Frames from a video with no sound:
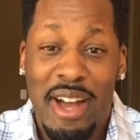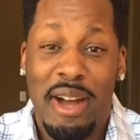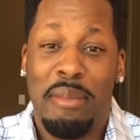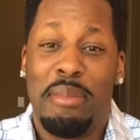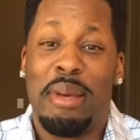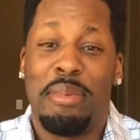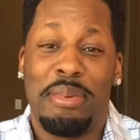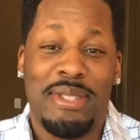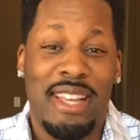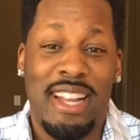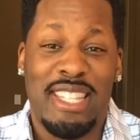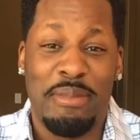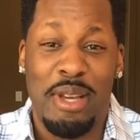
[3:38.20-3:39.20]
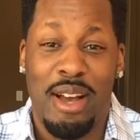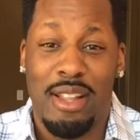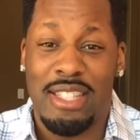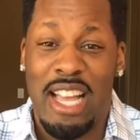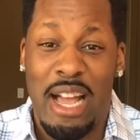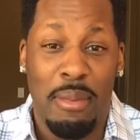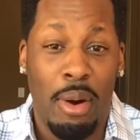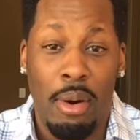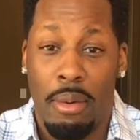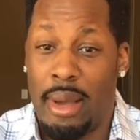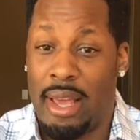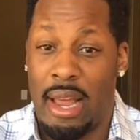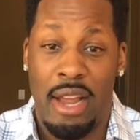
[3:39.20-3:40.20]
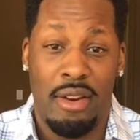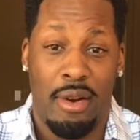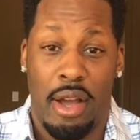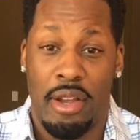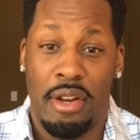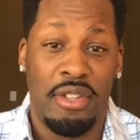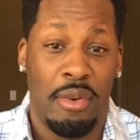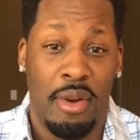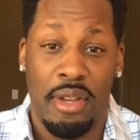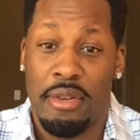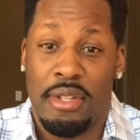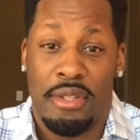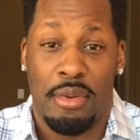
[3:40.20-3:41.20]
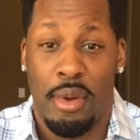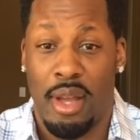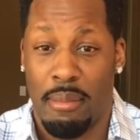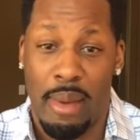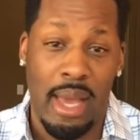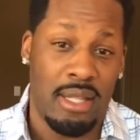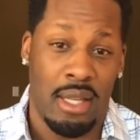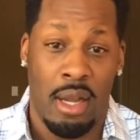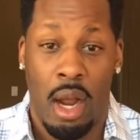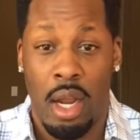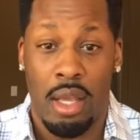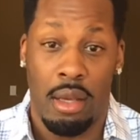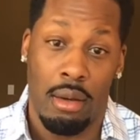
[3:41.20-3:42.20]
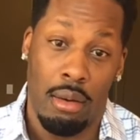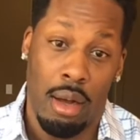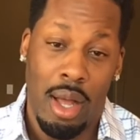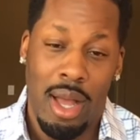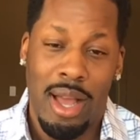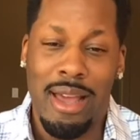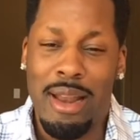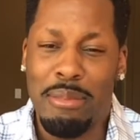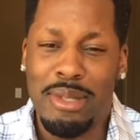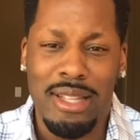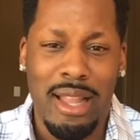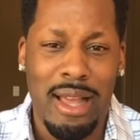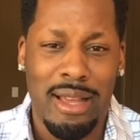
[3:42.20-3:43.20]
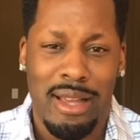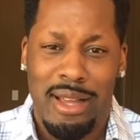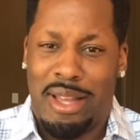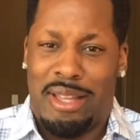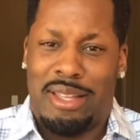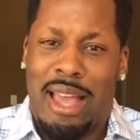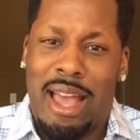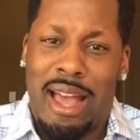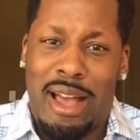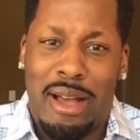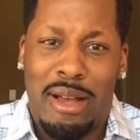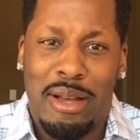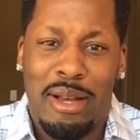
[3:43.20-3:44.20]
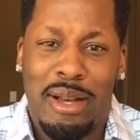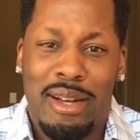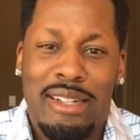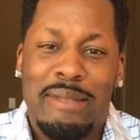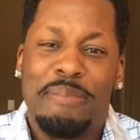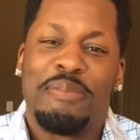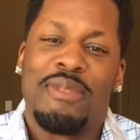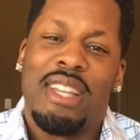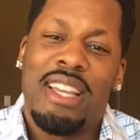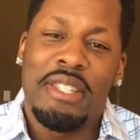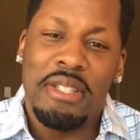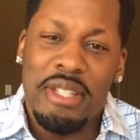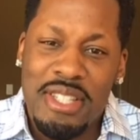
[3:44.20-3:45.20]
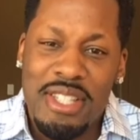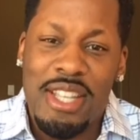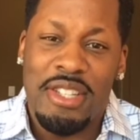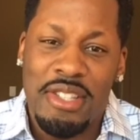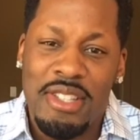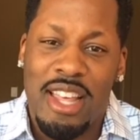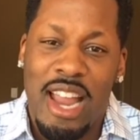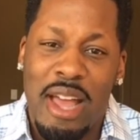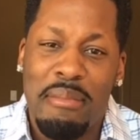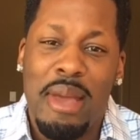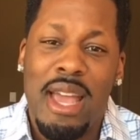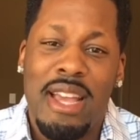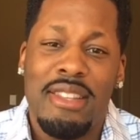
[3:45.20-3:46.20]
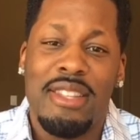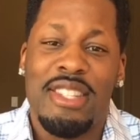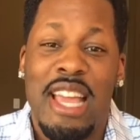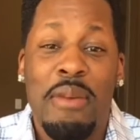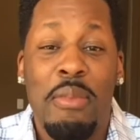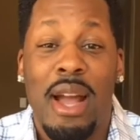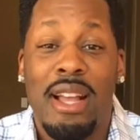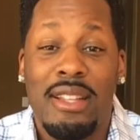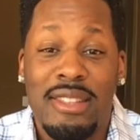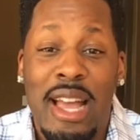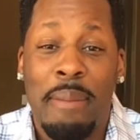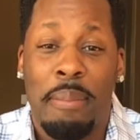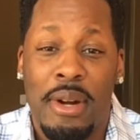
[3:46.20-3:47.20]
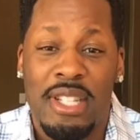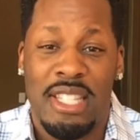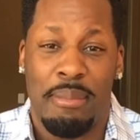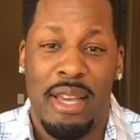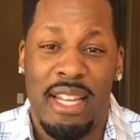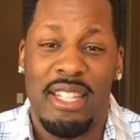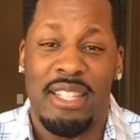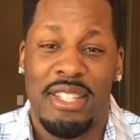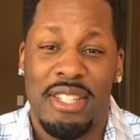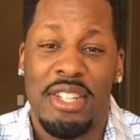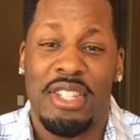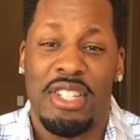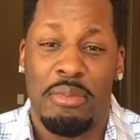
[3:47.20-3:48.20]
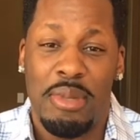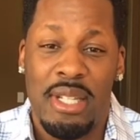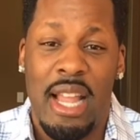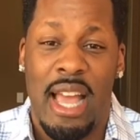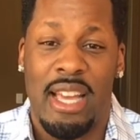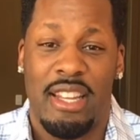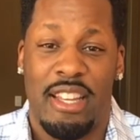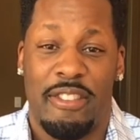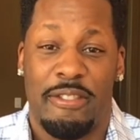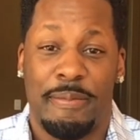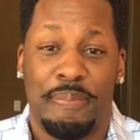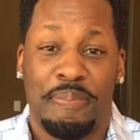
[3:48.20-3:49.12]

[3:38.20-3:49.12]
People say that to me all the time. Oh, wait, I know how you're doing. You're just doing amazing, aren't you? And I'm just like, yeah. It's a decision that I made the same way that person made a decision to be negative.